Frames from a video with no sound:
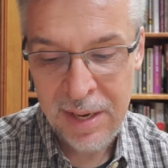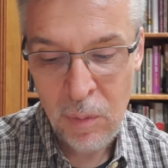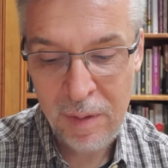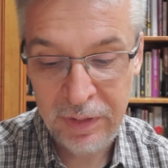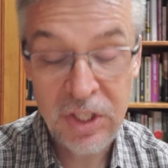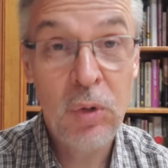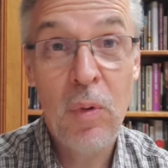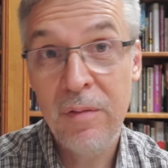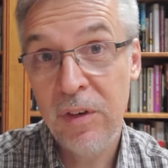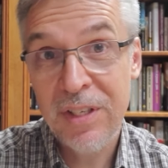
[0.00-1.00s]
Revelation
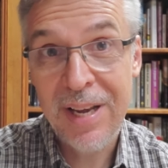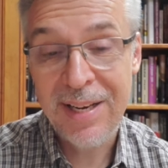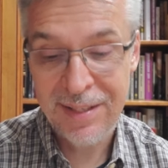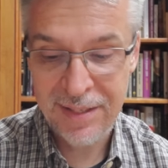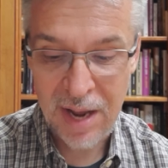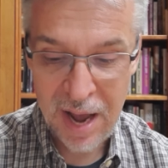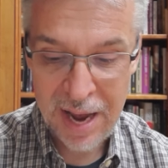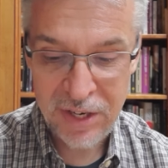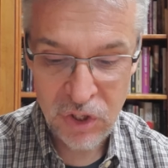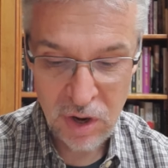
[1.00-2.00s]
1, verse 9 says,
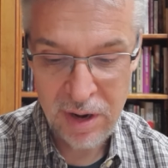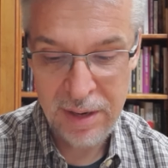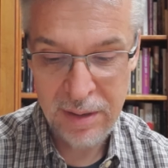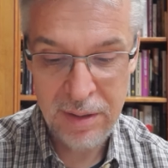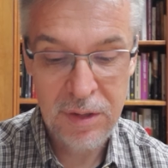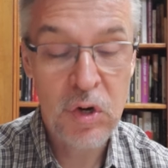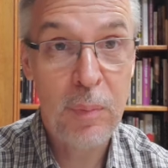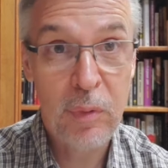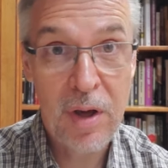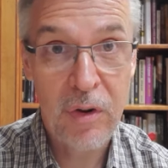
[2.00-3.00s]
I, John, your
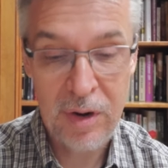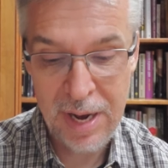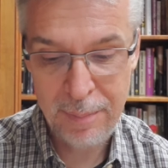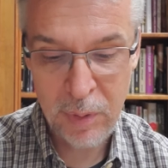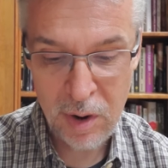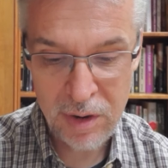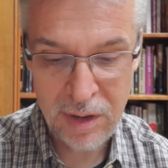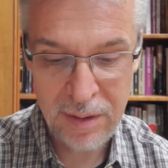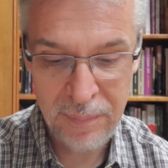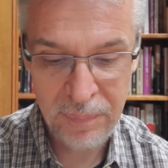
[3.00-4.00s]
brother and
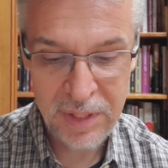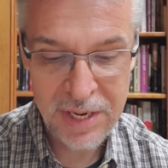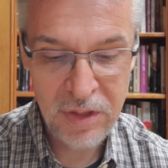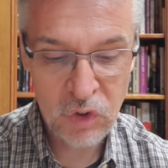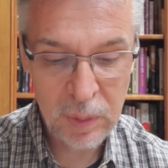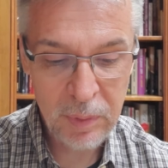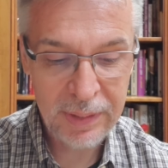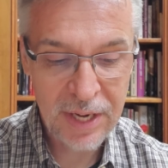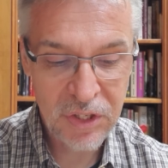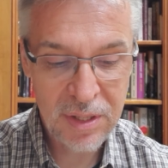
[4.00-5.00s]
partner, in the
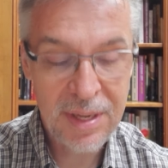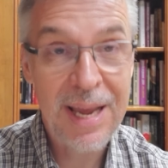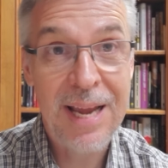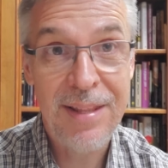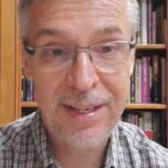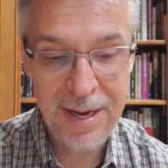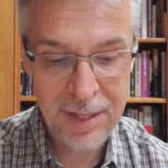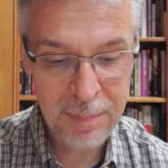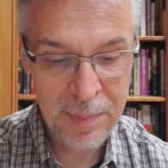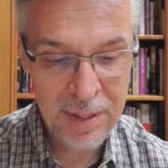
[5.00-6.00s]
tribulation and the
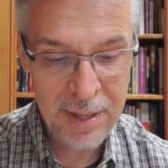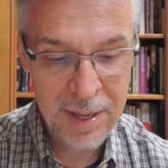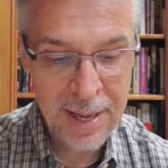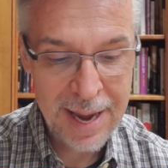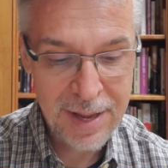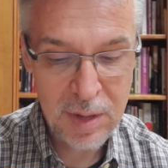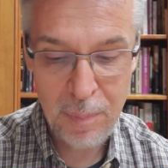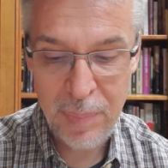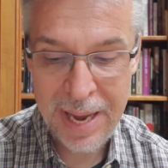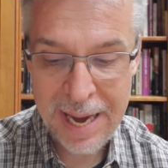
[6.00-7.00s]
kingdom, and the
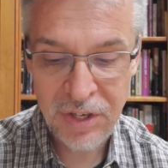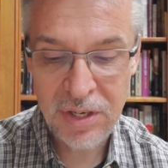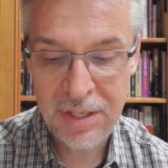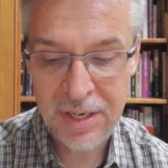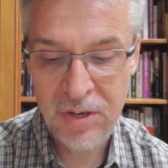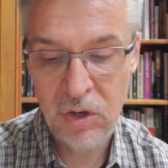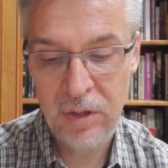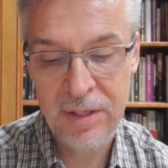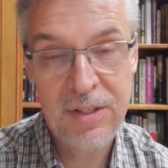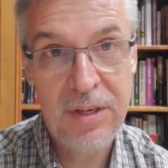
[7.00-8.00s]
patient
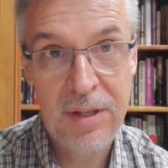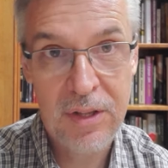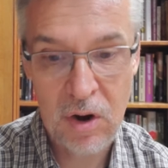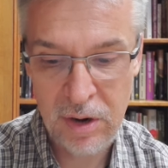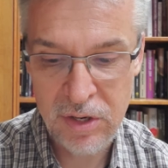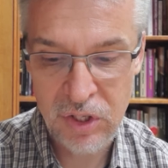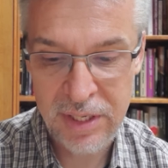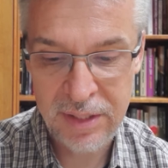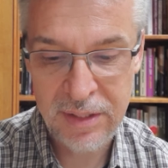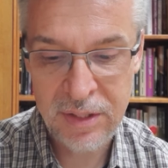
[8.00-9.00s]
endurance that are in
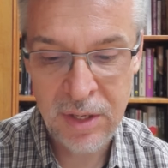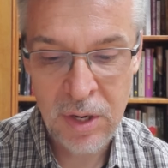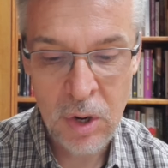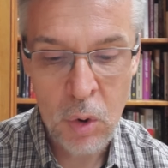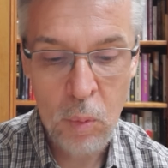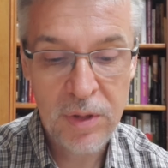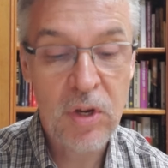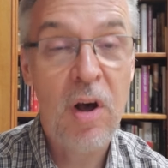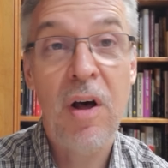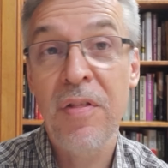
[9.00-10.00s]
Jesus, was
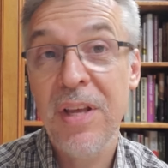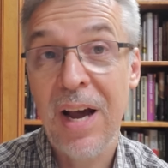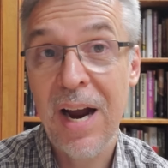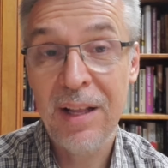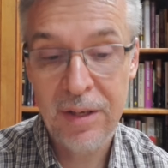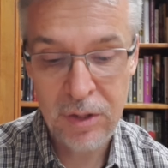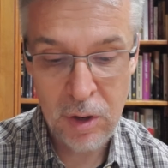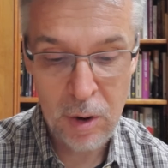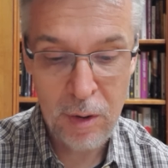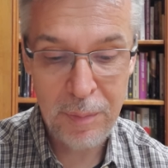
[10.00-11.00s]
on the island
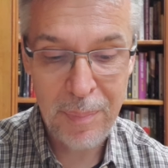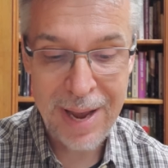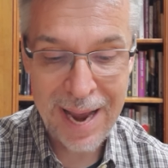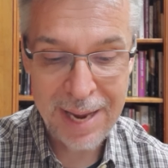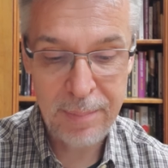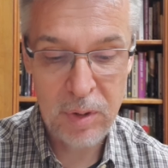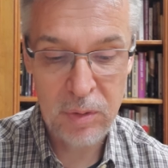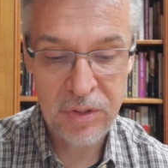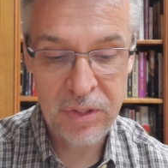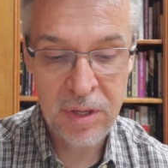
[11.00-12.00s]
called
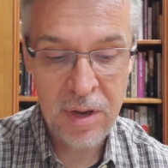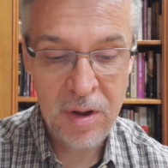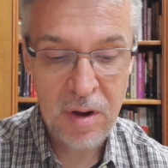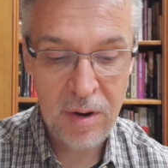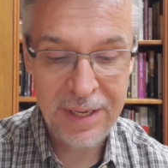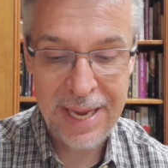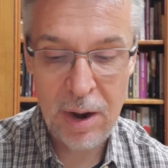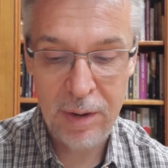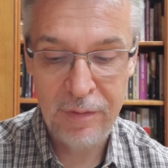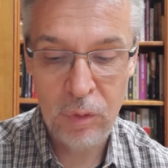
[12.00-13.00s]
Patmos on
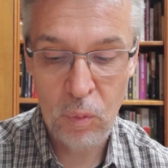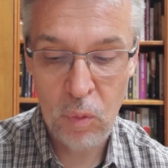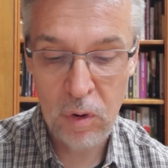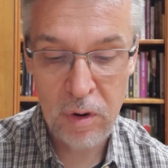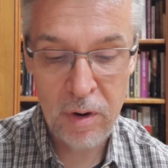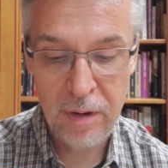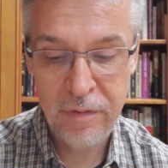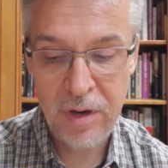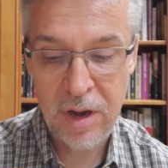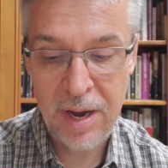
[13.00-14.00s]
account of the Word of
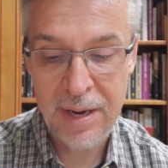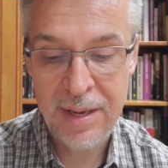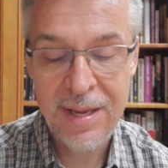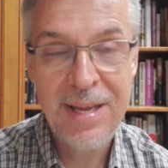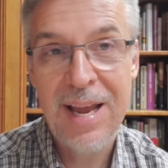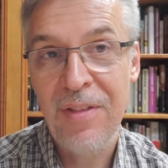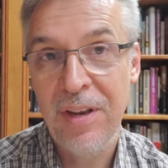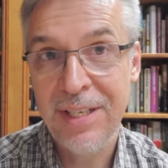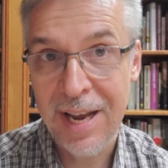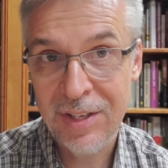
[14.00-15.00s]
God and the
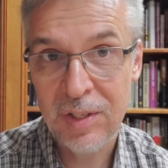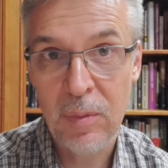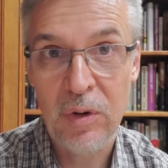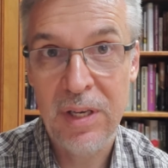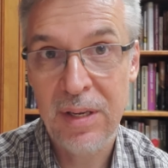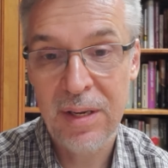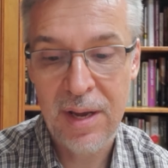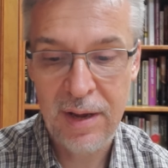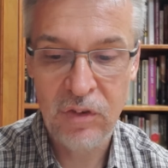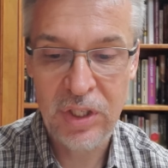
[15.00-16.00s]
testimony
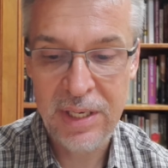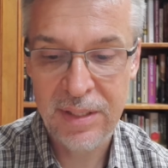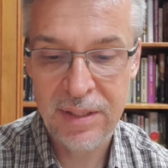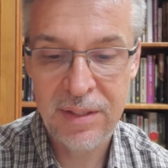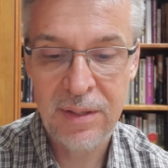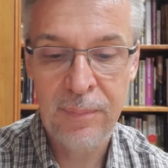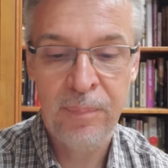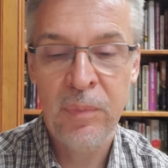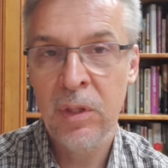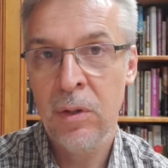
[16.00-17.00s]
of Jesus.
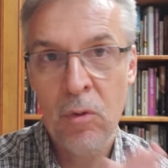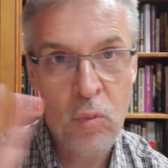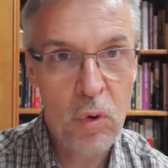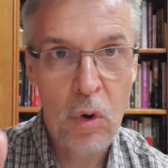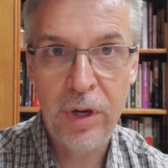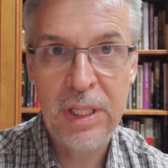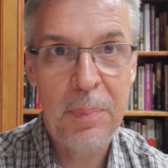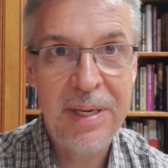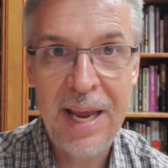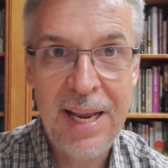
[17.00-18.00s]
We're only at the
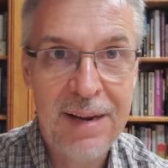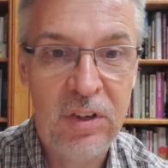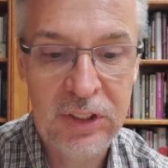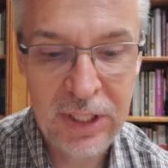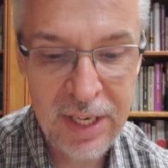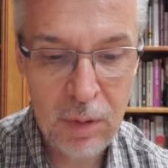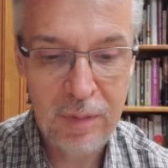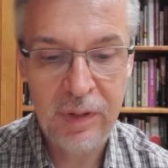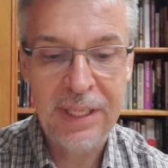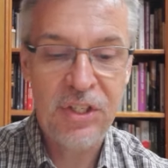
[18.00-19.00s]
beginning of our study in
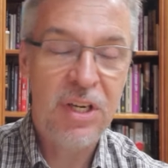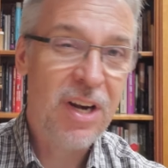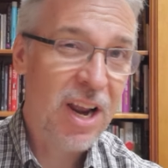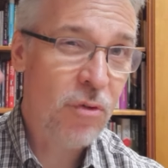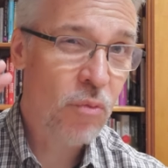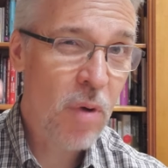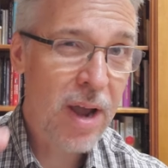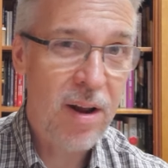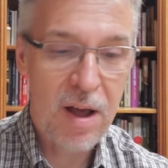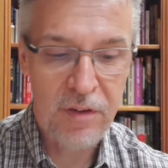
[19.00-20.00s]
Revelation, and
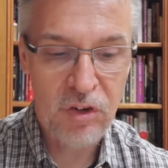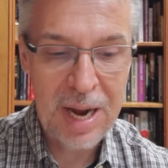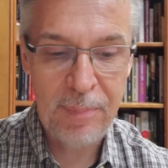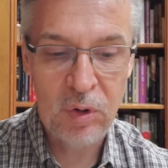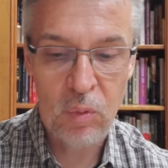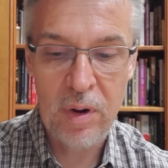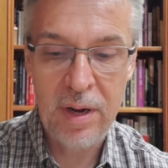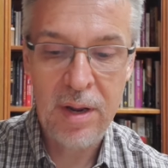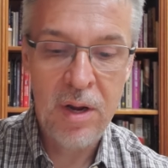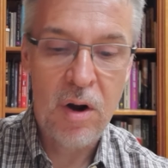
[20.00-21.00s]
right off in chapter 1,
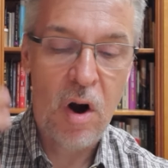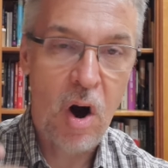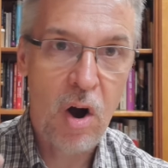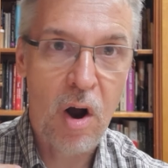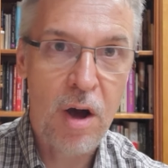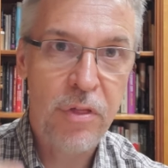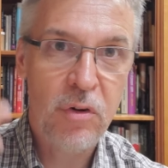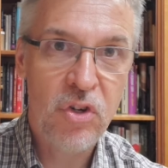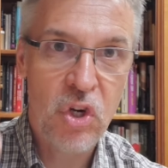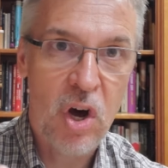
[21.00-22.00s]
our author
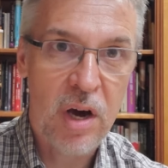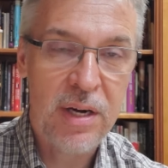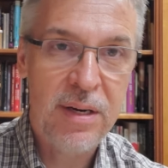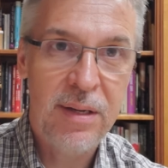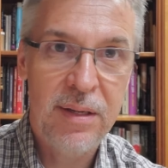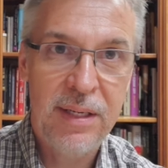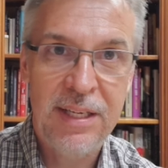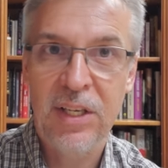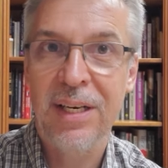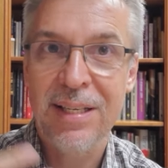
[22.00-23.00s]
John is
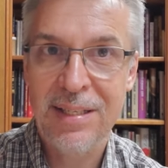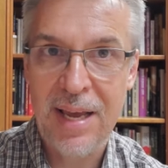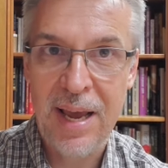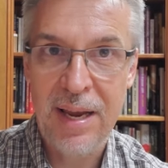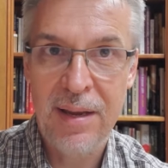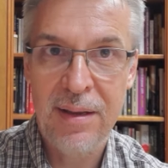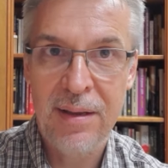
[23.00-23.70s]
going to say,